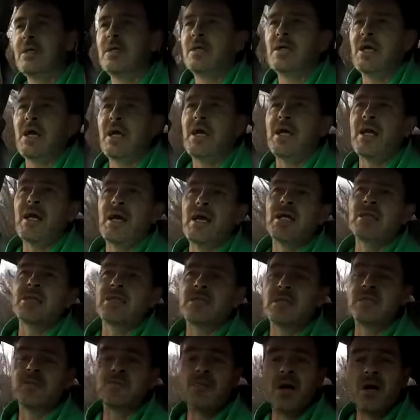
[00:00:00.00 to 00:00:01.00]
had
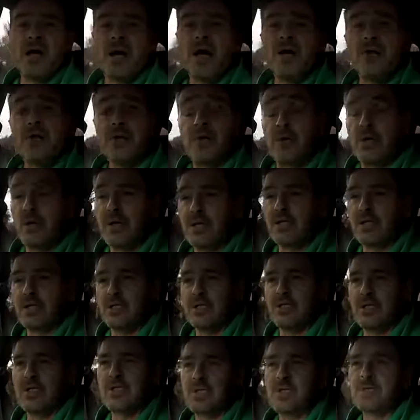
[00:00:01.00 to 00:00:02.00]
answered my other
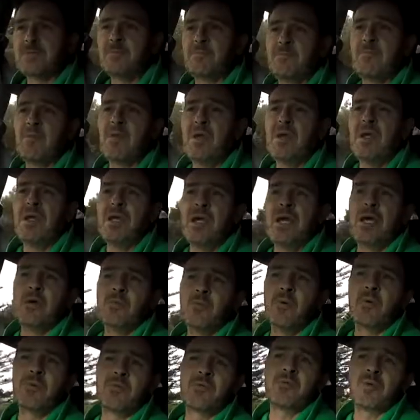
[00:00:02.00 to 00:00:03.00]
questions,
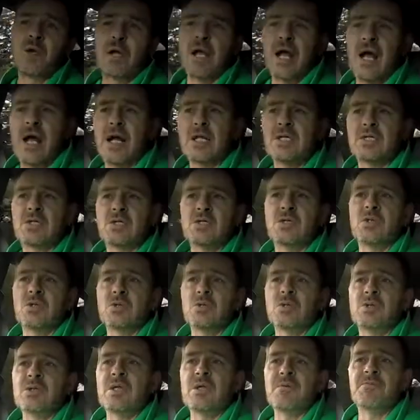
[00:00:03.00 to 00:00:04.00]
and with regards
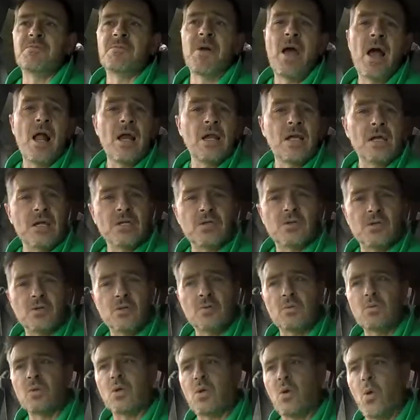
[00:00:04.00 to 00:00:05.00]
to the failure to
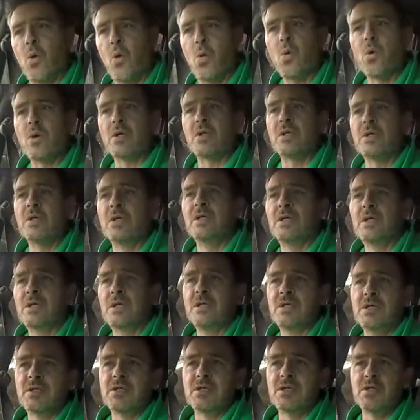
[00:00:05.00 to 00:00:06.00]
record
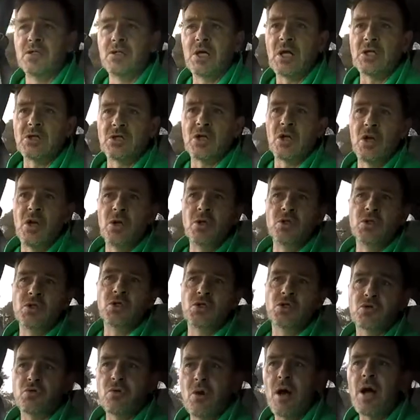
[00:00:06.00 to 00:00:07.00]
the judge alone
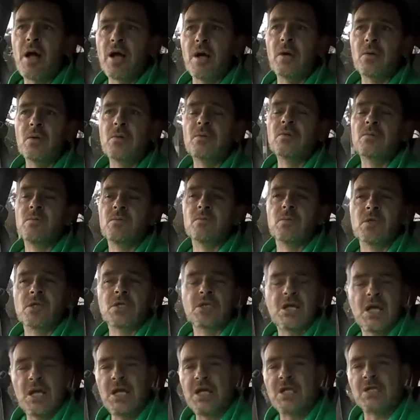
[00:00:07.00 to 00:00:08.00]
trial,
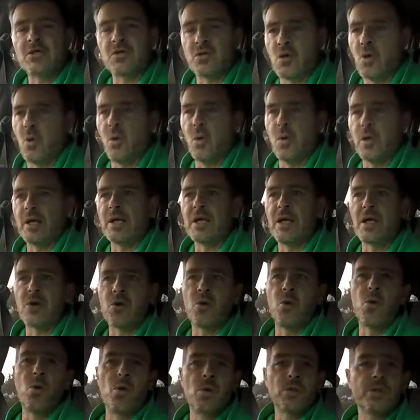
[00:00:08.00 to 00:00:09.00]
which he's calling
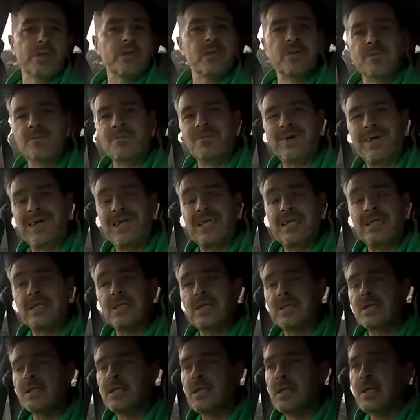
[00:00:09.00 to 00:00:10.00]
a court event,
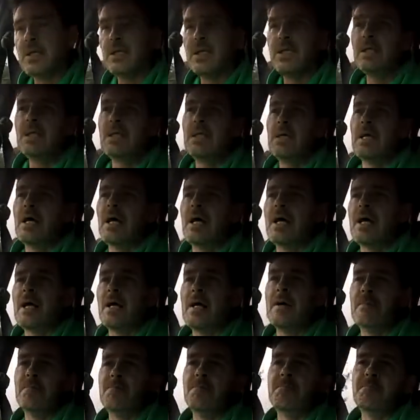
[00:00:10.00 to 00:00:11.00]

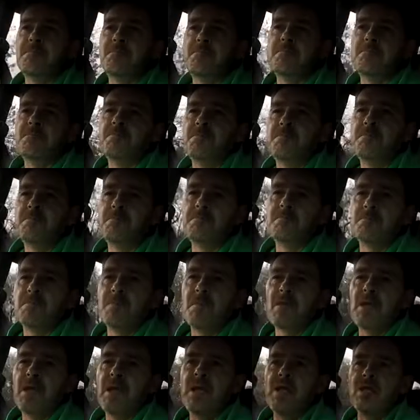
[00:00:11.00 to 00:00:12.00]

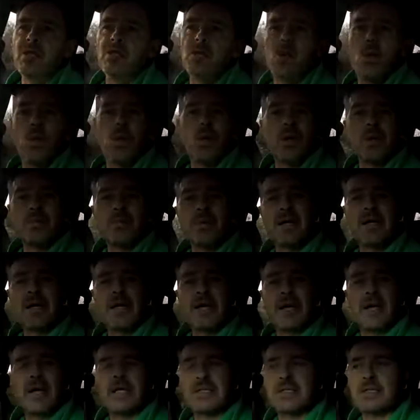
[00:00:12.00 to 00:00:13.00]
and calling me a
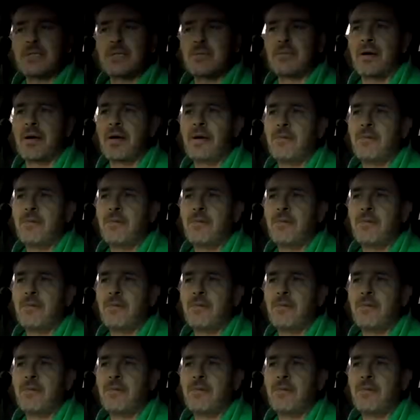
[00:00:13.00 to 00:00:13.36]
customer,